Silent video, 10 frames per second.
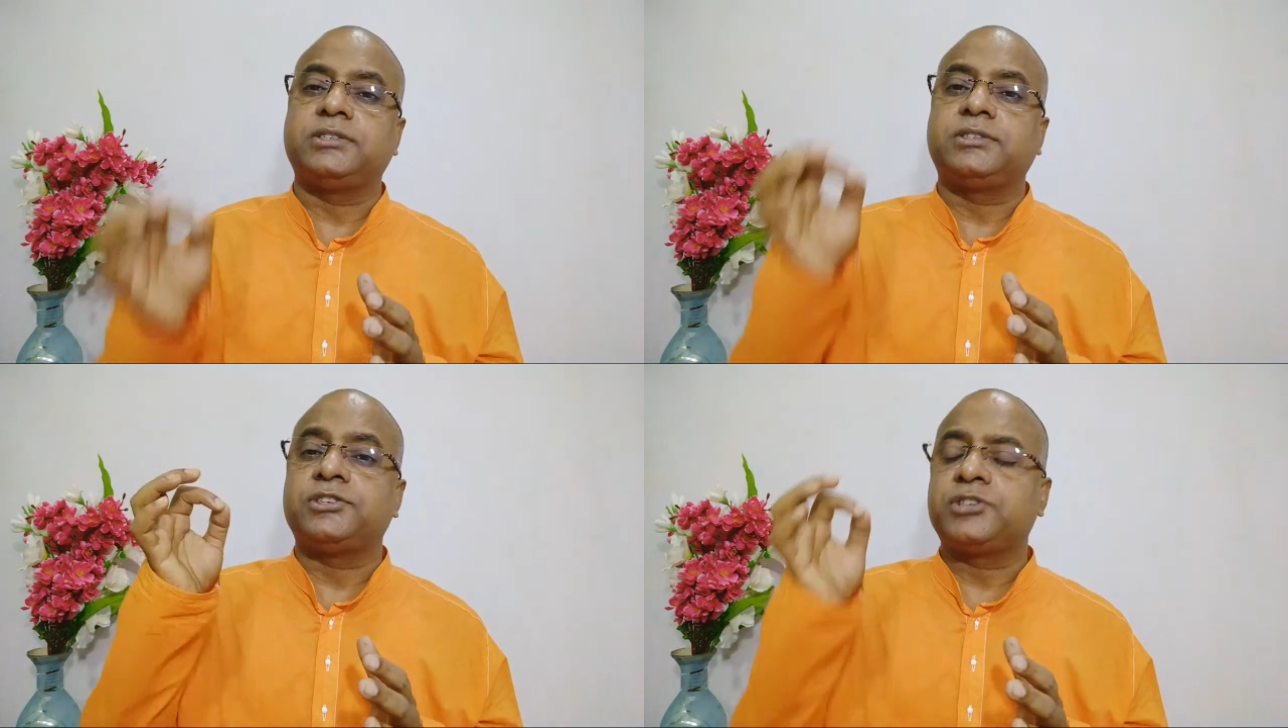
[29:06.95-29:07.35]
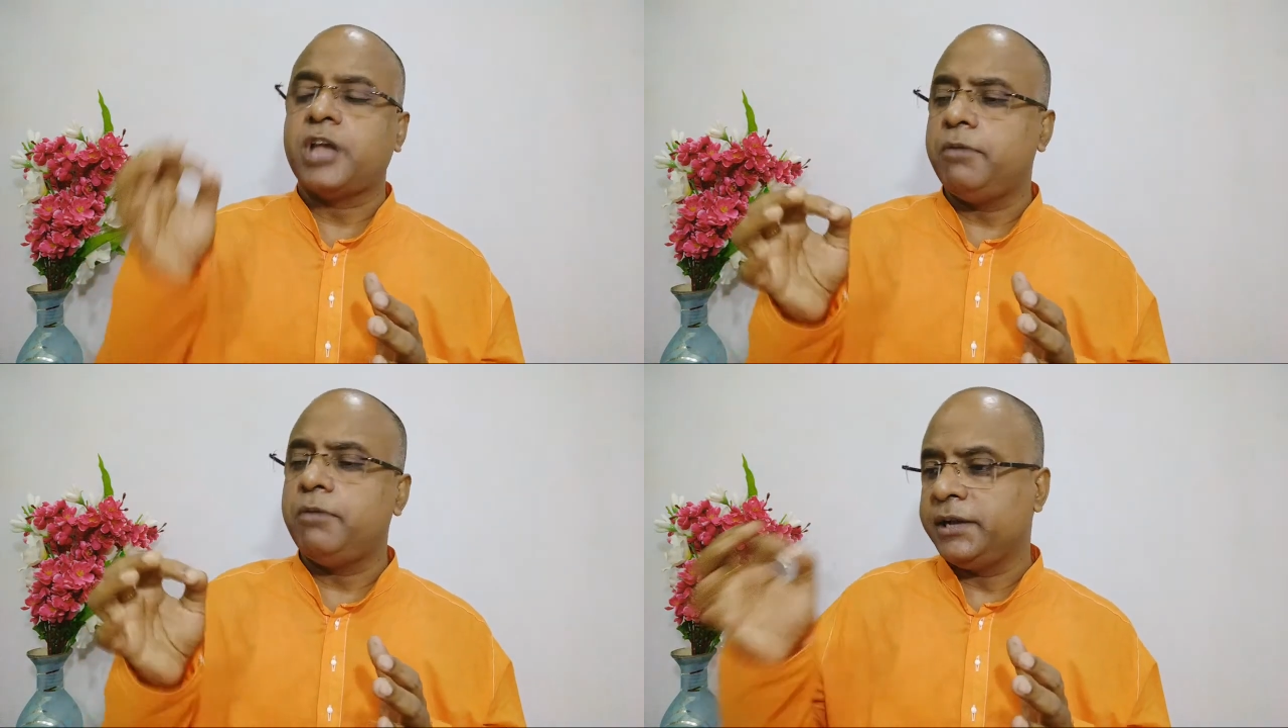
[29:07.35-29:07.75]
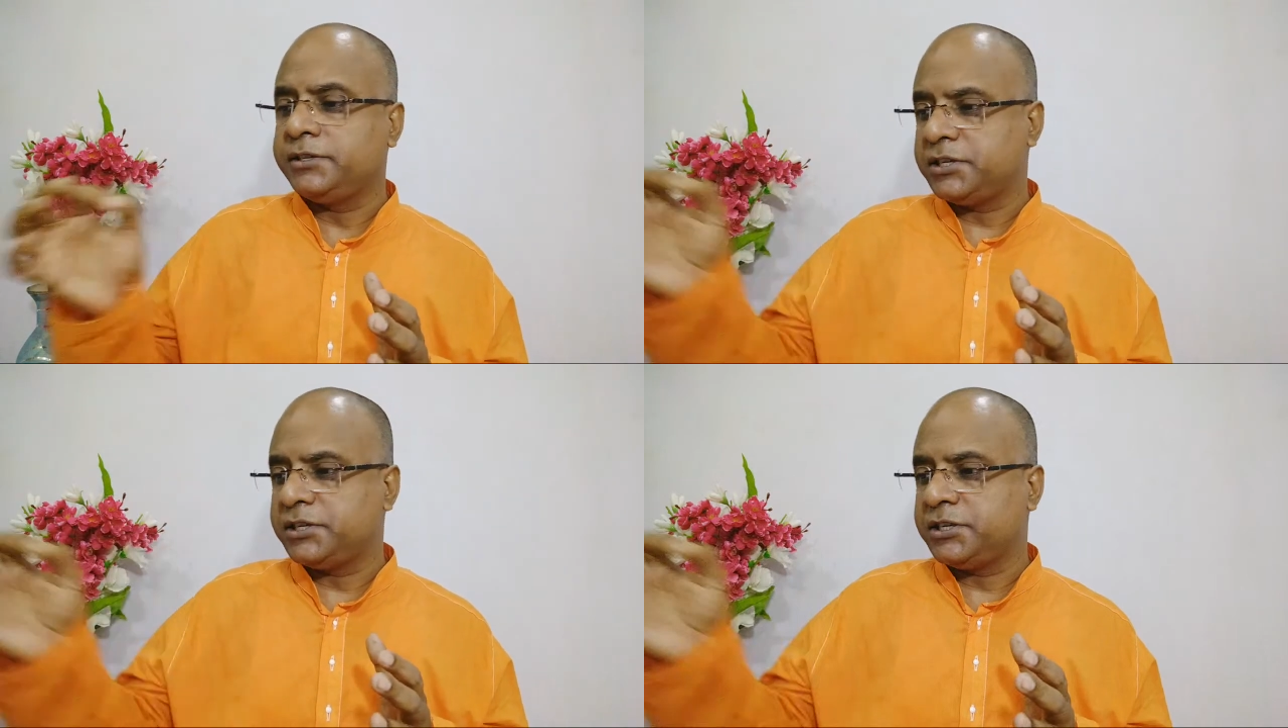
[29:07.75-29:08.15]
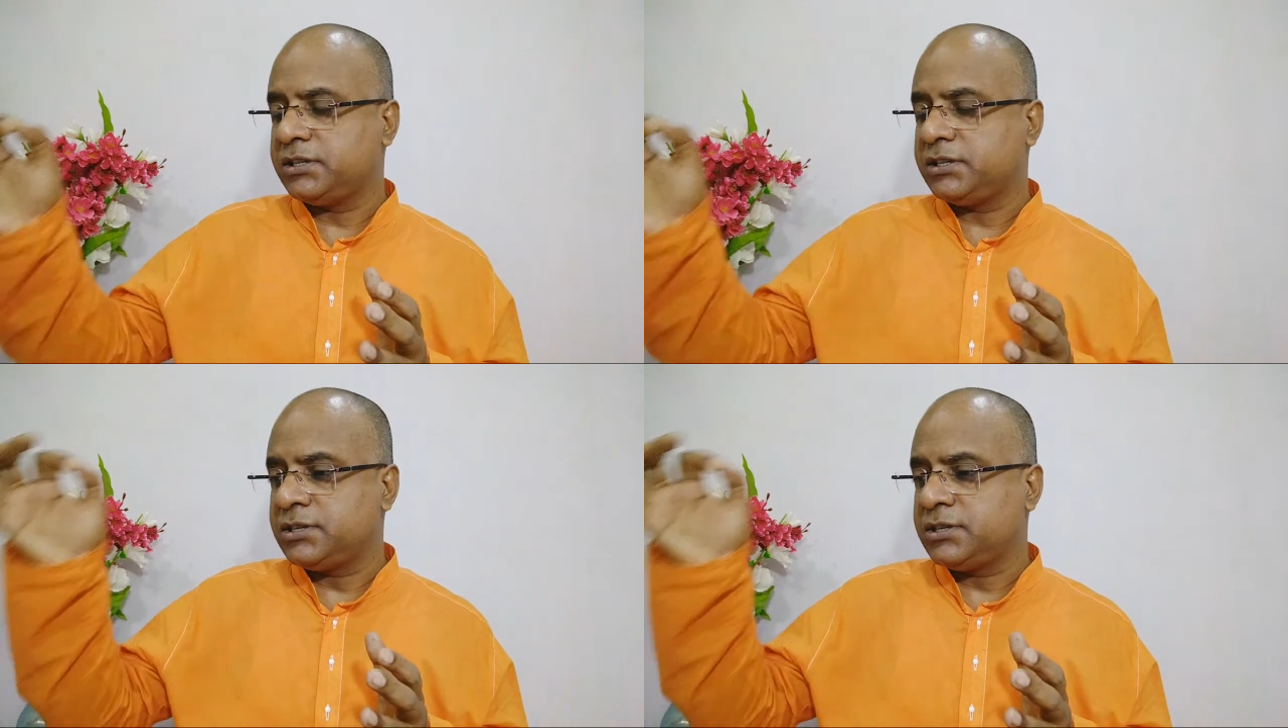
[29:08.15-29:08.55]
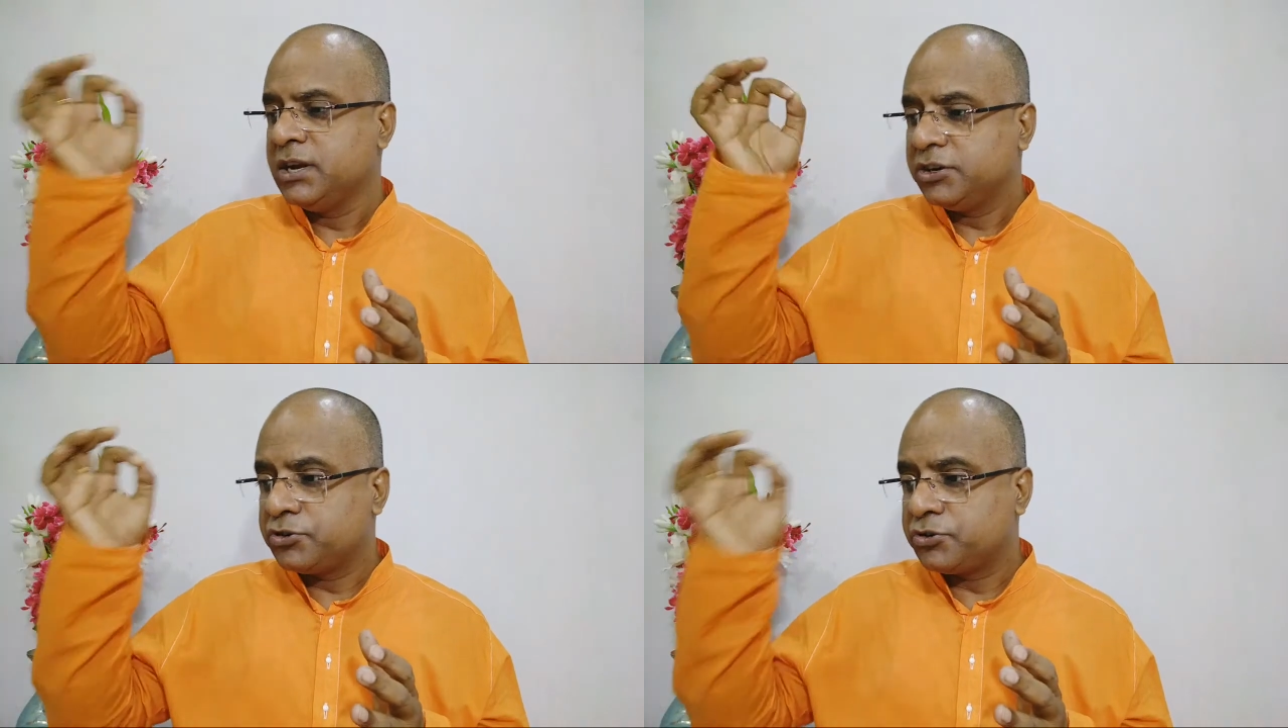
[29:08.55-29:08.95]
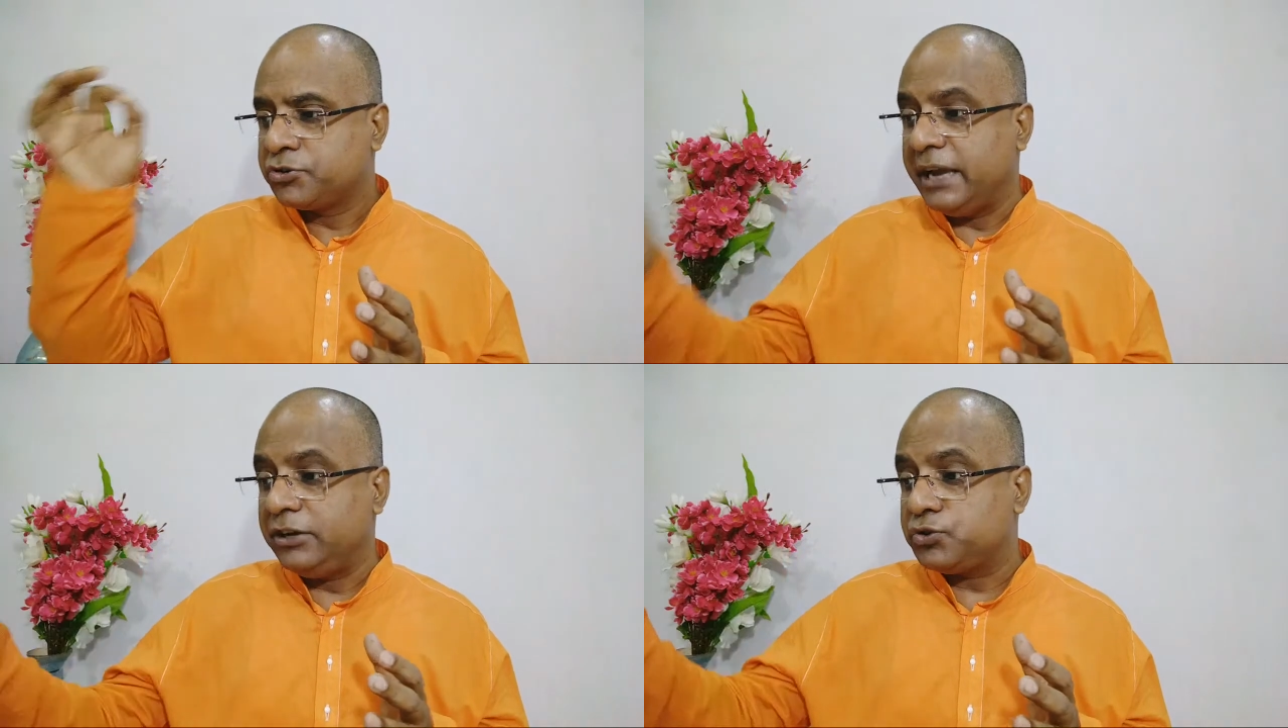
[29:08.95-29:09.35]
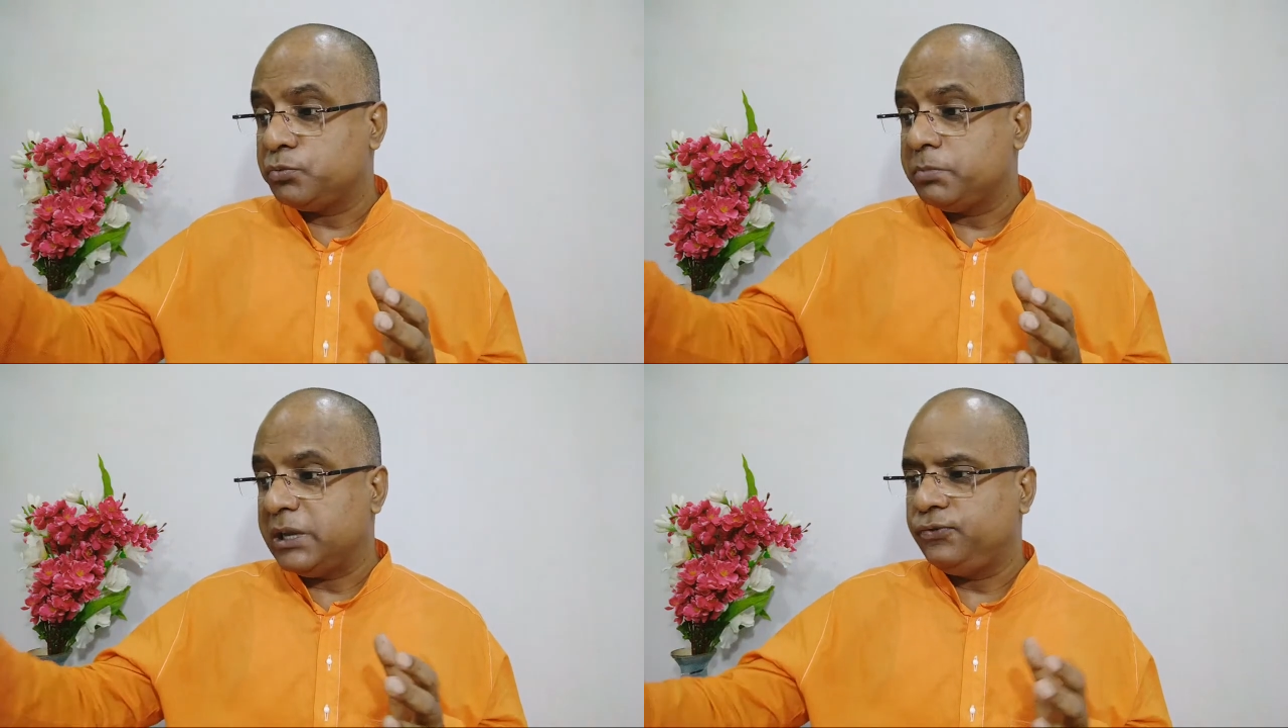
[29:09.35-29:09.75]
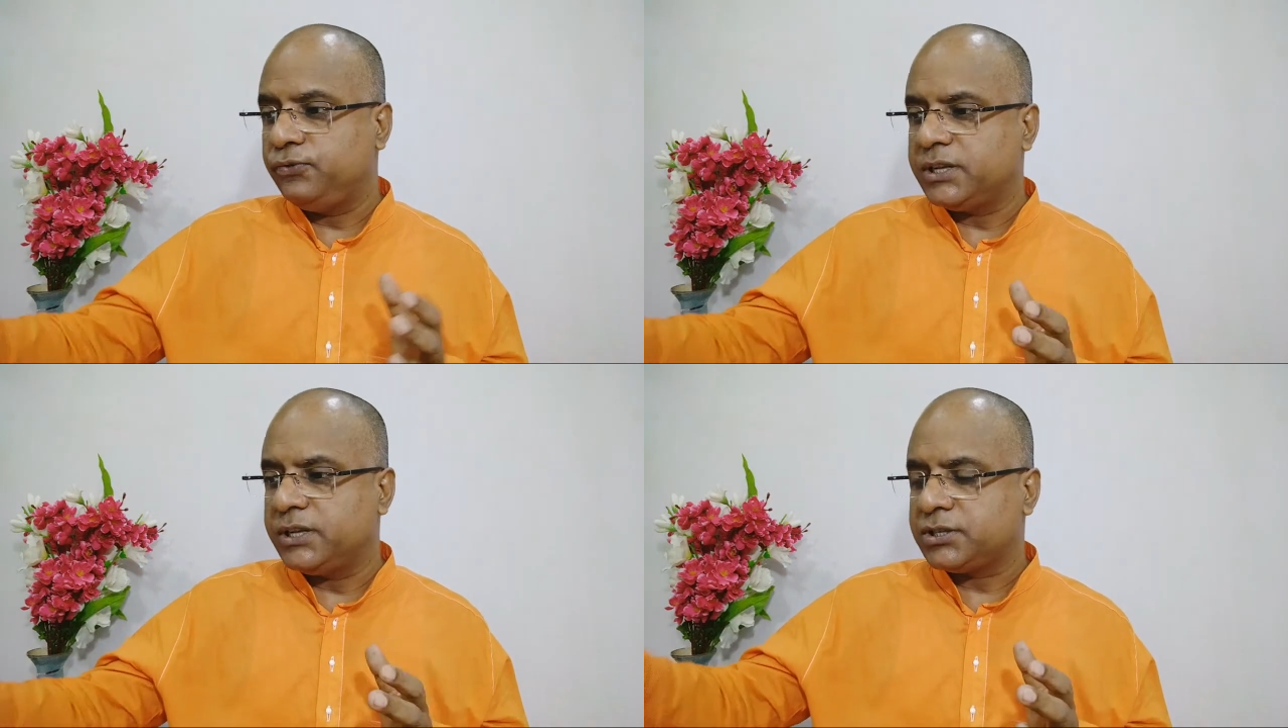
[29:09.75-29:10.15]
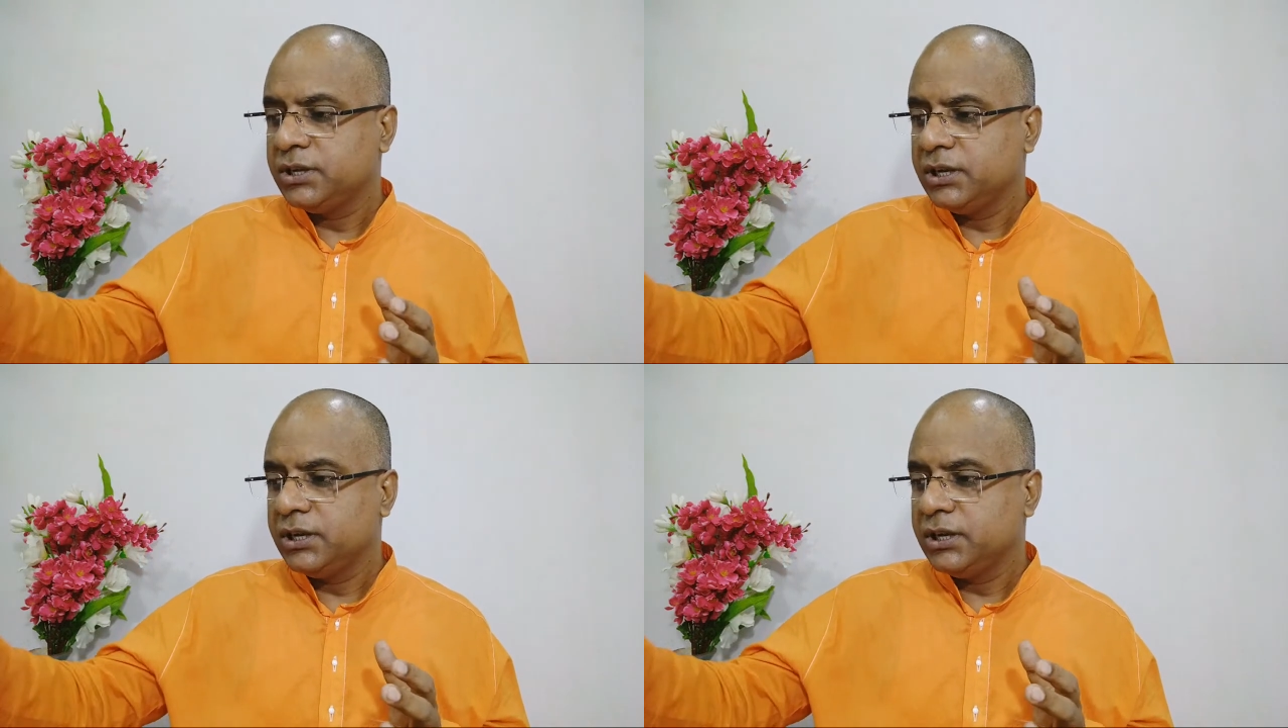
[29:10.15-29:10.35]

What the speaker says: the same existence trying to manifest